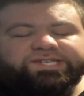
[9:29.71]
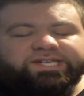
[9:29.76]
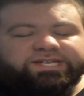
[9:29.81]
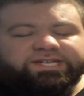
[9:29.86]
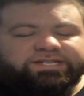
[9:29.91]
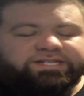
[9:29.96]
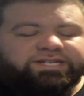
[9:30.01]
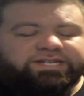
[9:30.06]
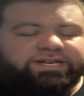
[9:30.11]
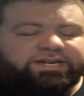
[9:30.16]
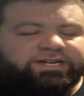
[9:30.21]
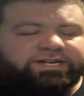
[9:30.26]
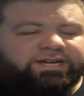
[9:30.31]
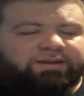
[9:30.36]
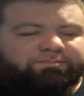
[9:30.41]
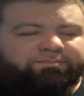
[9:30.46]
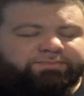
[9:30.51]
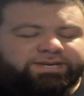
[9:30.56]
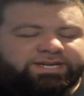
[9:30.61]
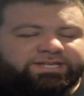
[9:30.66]
India
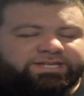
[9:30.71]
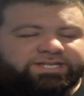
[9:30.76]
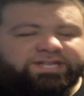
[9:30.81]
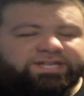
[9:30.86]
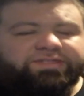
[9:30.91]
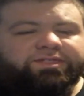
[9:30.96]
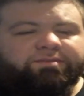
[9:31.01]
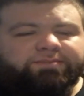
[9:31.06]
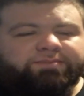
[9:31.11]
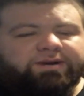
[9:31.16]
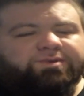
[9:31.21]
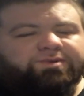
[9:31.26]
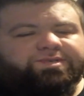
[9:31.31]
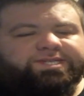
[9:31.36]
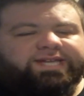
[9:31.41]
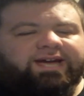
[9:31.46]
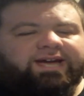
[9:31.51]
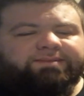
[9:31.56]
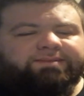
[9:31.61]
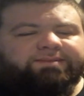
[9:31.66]
Company did the
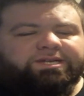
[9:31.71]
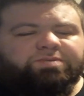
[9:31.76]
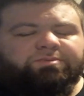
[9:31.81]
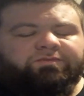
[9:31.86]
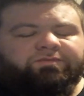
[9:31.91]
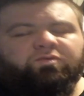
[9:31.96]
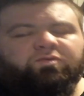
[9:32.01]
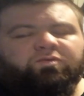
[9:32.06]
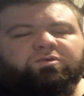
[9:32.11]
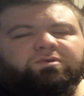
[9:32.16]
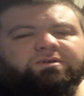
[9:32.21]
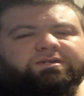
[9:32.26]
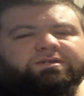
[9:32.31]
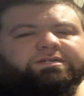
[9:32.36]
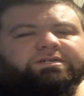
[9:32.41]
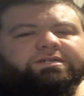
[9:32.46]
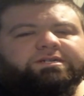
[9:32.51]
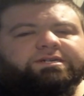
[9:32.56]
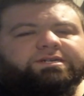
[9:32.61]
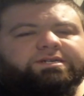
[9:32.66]
most damage
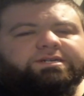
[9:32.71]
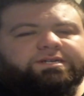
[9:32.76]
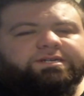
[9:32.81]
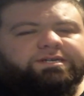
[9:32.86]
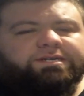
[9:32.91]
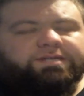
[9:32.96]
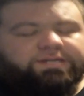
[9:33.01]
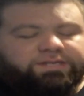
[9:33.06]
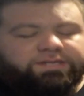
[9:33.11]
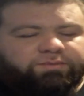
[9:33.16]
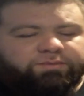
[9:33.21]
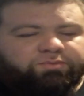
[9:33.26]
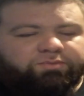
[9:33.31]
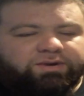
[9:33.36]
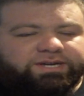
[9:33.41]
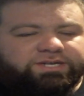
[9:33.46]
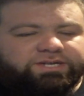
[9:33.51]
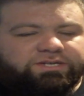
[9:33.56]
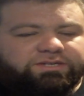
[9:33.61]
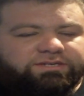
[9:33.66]
before the
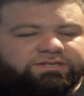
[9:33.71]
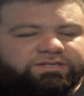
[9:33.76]
Brit.